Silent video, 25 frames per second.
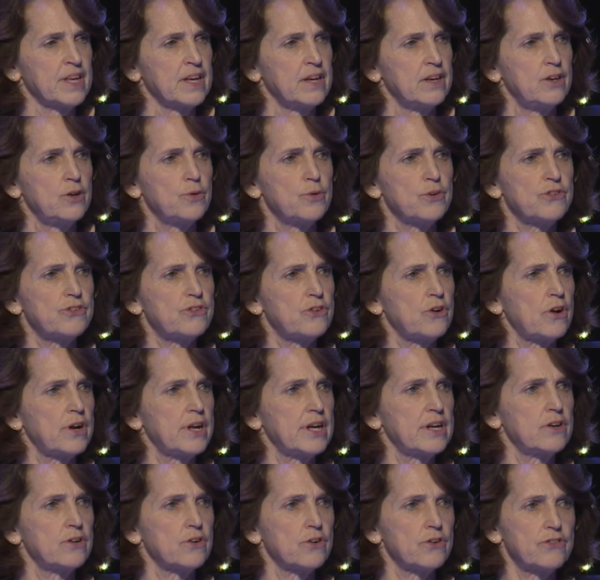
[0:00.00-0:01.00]
You are
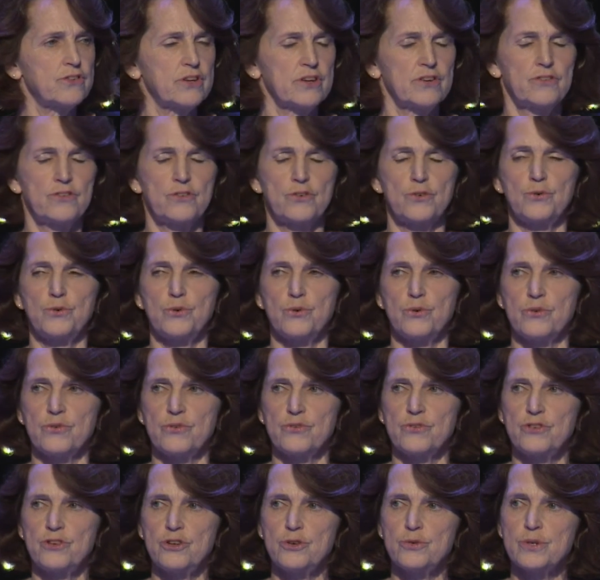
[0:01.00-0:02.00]
starting nursing
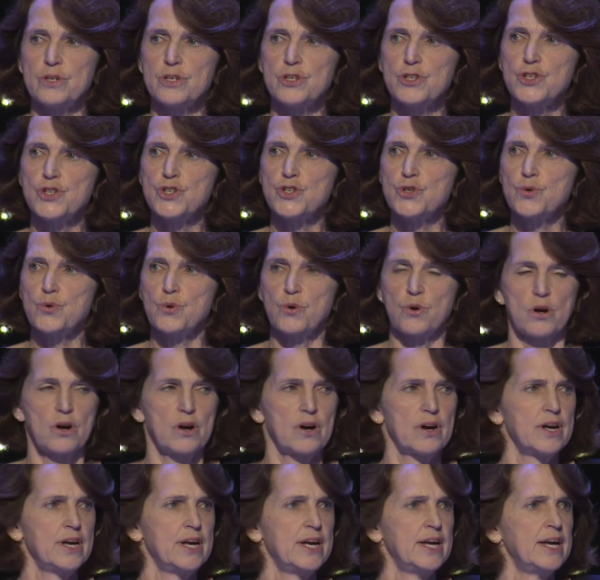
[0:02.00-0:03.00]
schools to ensure
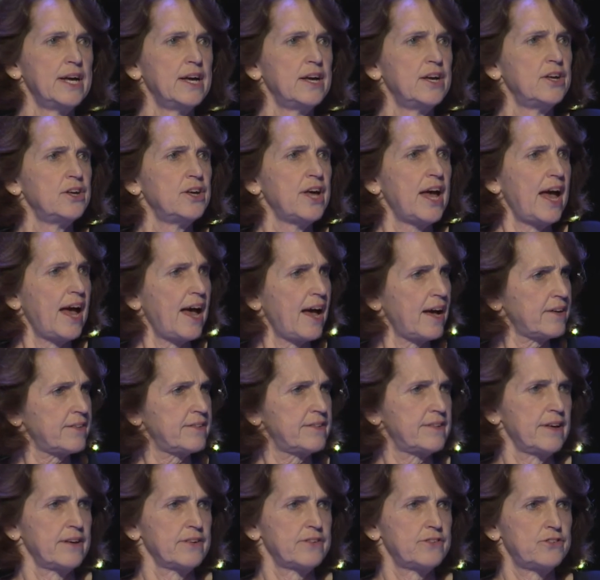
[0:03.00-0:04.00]

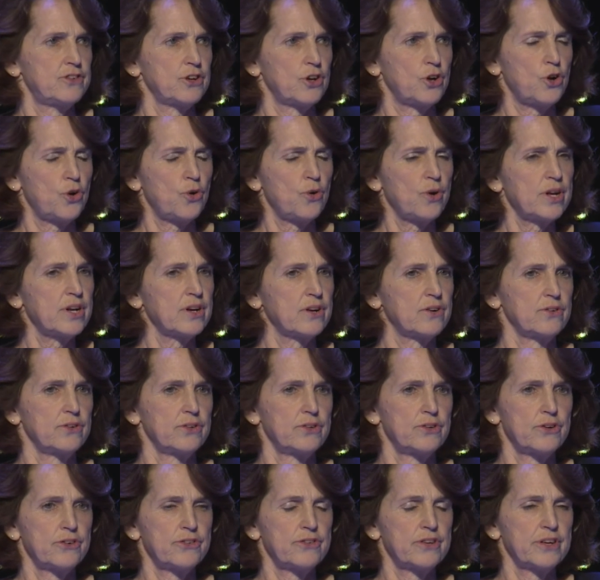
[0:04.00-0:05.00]
access to critical
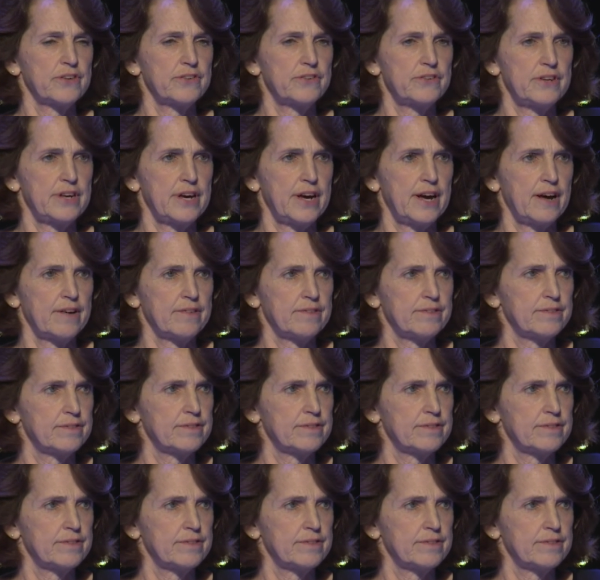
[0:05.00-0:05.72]
nursing staff.